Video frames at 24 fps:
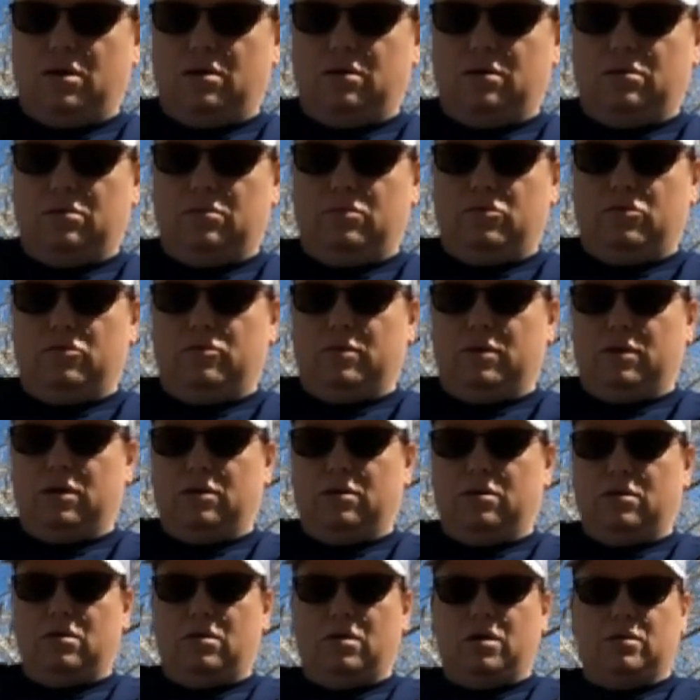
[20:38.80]
little more runny.
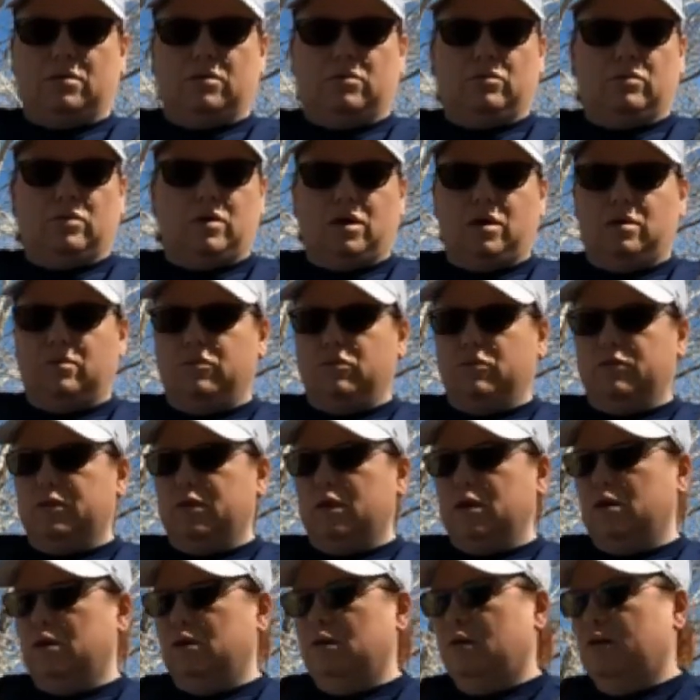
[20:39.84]
All right, so we'll kind of put
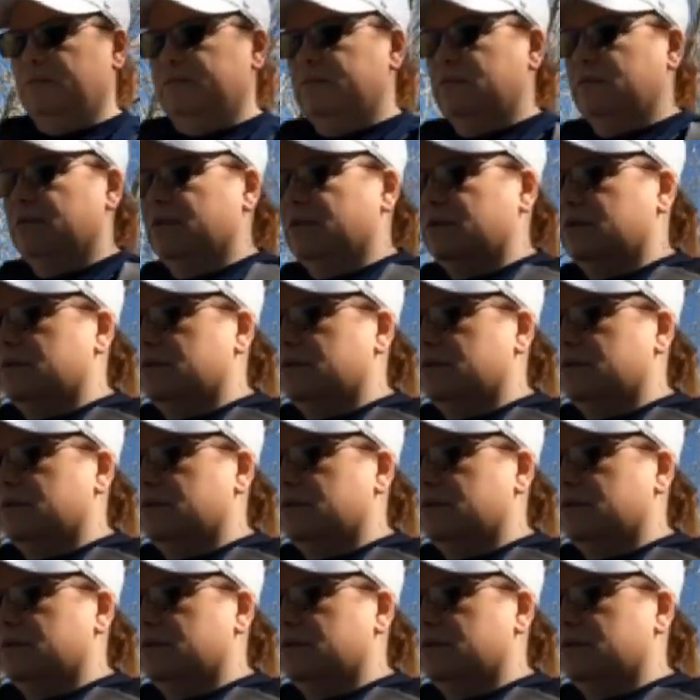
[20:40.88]
that off to the